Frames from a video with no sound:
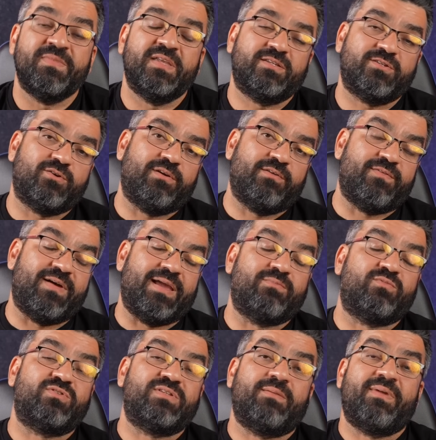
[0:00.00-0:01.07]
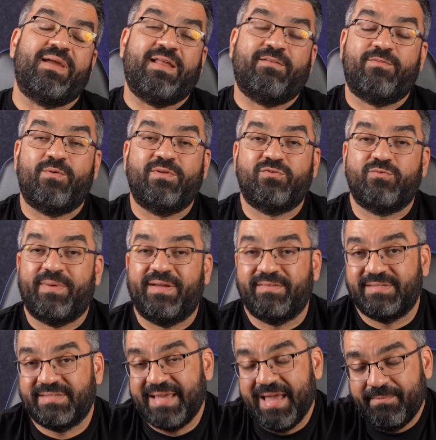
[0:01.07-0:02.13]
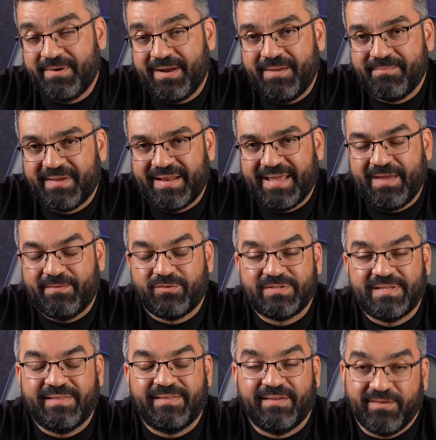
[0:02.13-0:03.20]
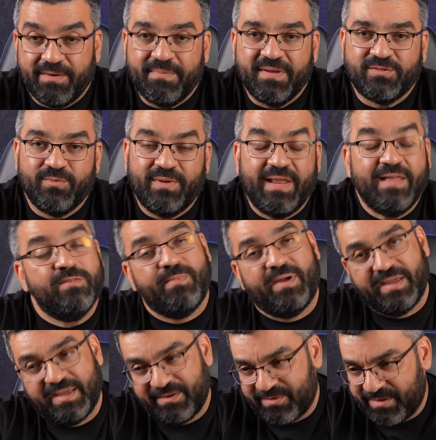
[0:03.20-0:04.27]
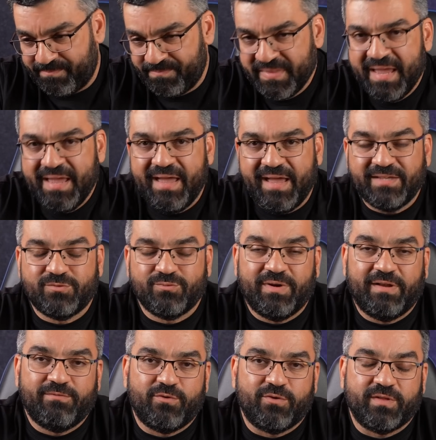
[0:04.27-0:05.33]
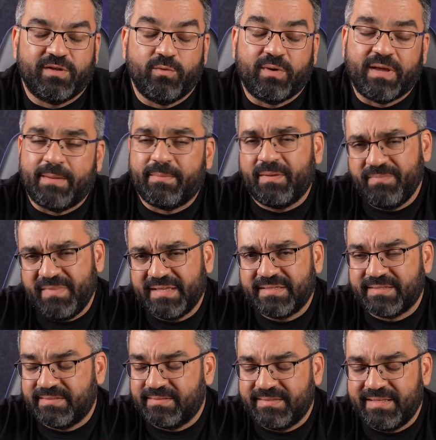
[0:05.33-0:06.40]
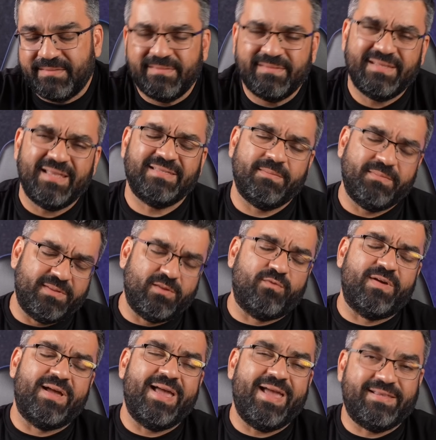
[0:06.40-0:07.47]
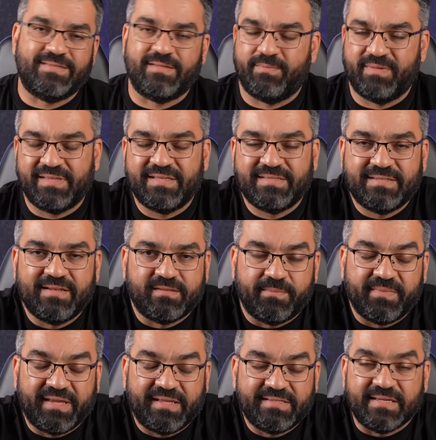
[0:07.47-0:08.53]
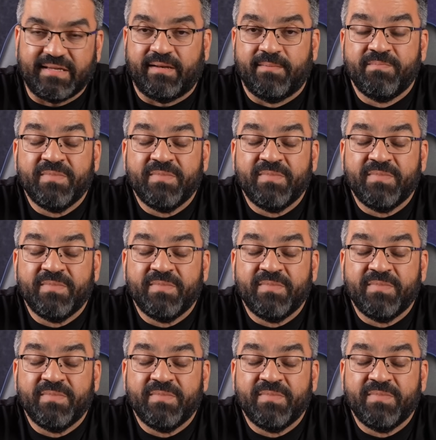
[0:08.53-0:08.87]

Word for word: So if I am to sell my Alpha 1 to buy this camera, I'm gonna have to sell the grip as well and buy a grip as well for the new camera. That's that, that's a bit of hassle, but that's not a big deal.